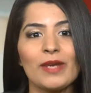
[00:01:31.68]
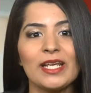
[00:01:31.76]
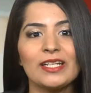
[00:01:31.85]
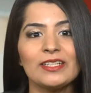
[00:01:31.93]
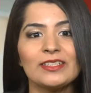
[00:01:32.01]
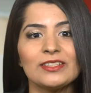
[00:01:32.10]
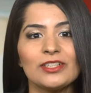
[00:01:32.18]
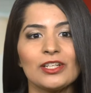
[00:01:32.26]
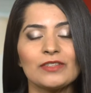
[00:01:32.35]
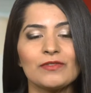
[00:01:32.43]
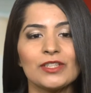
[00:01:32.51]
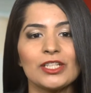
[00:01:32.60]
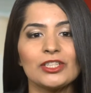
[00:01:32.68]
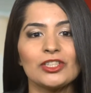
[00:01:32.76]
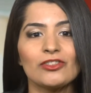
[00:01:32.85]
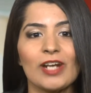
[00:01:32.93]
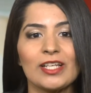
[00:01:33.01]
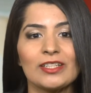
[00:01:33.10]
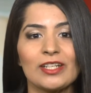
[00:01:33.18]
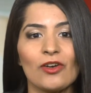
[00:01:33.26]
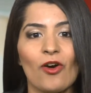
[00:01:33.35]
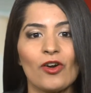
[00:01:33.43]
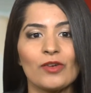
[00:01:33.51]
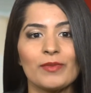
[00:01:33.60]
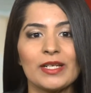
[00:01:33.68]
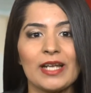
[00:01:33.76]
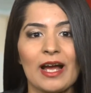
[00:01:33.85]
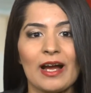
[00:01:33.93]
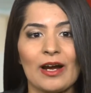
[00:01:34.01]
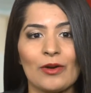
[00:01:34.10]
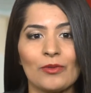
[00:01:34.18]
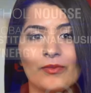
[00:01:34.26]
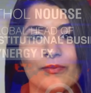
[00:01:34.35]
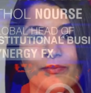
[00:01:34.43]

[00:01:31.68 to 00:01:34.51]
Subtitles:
main concerns for the Australian economy now?